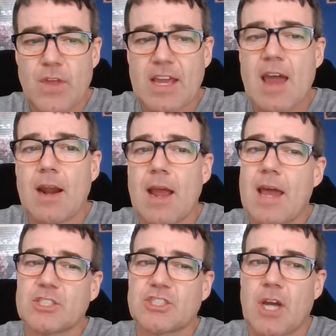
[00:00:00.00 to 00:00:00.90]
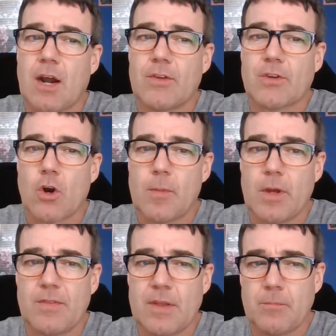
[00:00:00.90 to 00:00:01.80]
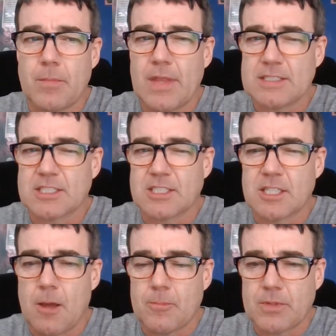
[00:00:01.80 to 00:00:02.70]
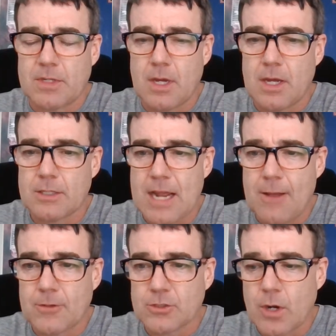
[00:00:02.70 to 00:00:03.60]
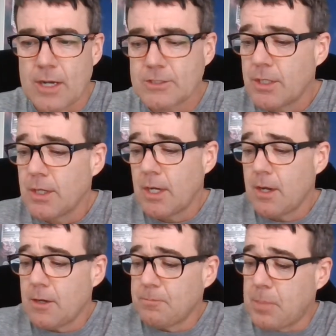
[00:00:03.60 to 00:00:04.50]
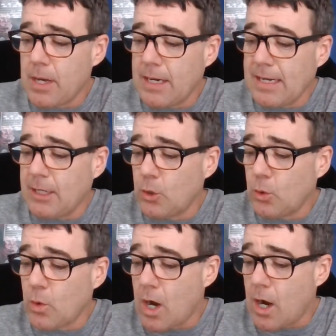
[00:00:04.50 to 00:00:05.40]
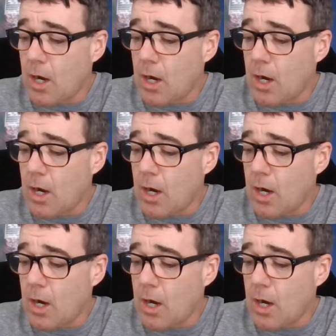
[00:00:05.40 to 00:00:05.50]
They kind of had a shot at the tournament, but they slumped down the stretch. But anywho,